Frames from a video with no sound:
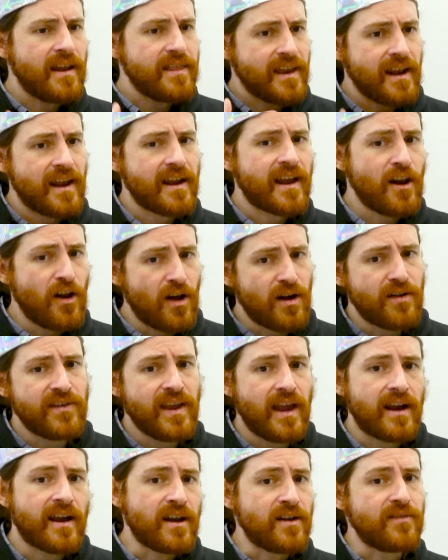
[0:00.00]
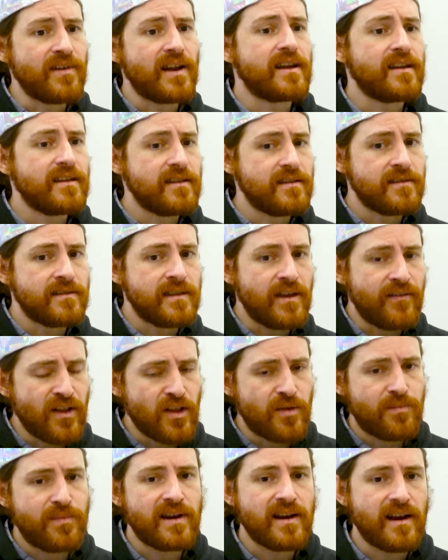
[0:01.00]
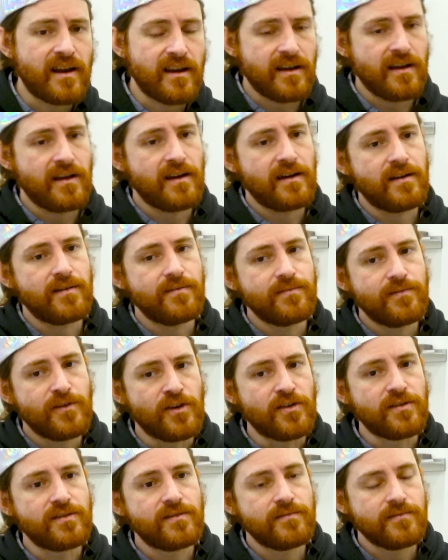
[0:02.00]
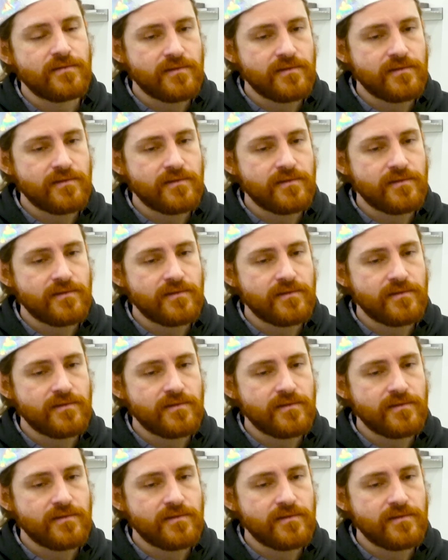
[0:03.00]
I think like a lot of, yeah, kind of like developing like, you know,